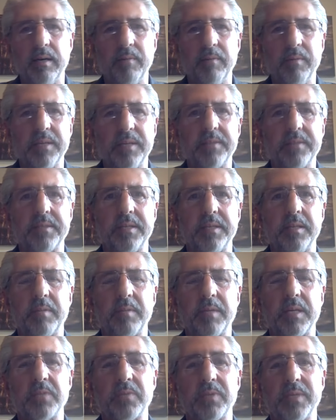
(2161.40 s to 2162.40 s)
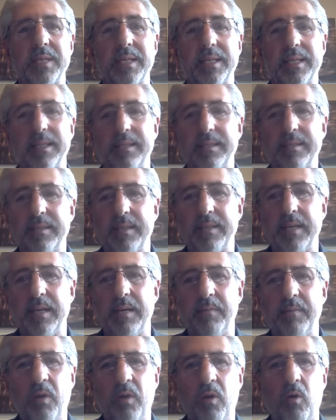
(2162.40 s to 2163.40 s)
it's either because we didn't get to
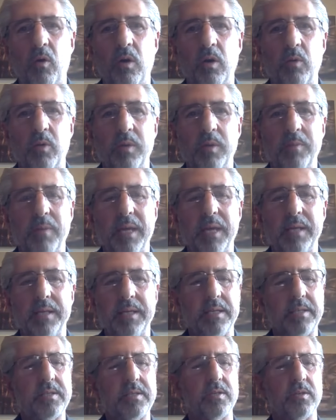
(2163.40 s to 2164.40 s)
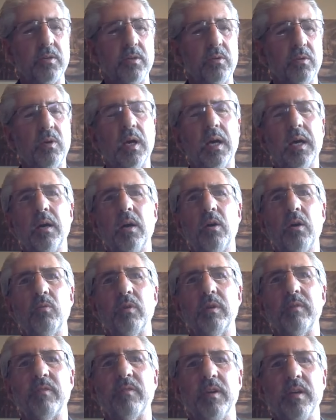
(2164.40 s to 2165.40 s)
them or we may need to
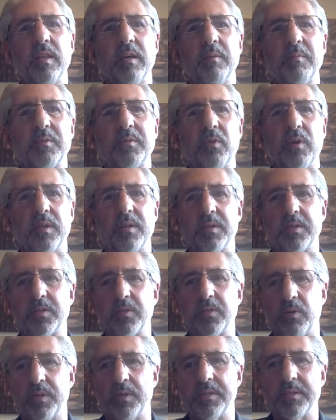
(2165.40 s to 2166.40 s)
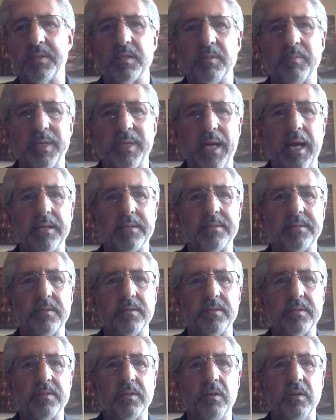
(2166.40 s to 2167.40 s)
refer them to other sources to be
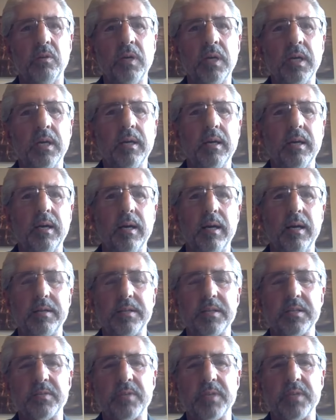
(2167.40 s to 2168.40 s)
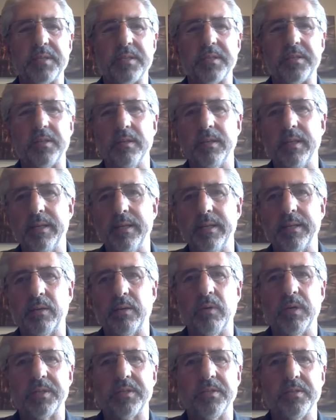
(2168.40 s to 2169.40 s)
answered. So just rest assured that any
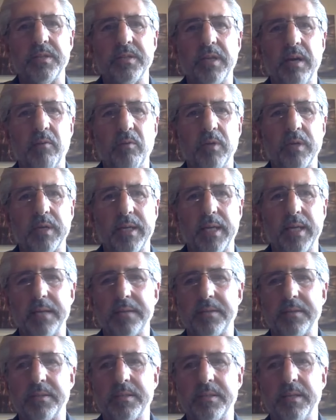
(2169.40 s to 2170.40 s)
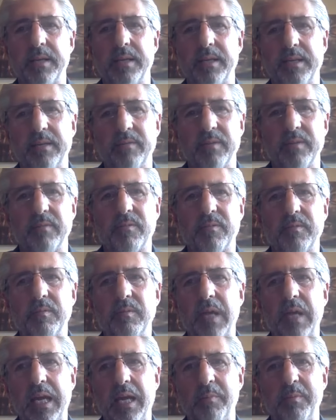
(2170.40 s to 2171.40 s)
questions you have will get answered tonight, even if
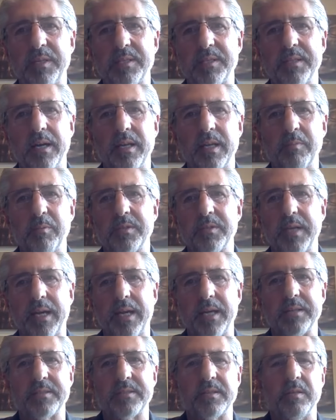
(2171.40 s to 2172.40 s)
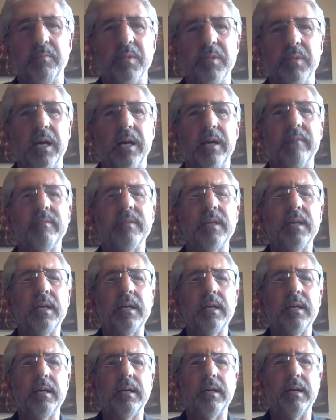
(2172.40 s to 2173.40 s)
Amy's not able to answer them live
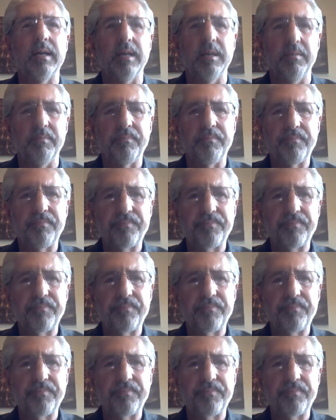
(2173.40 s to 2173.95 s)
on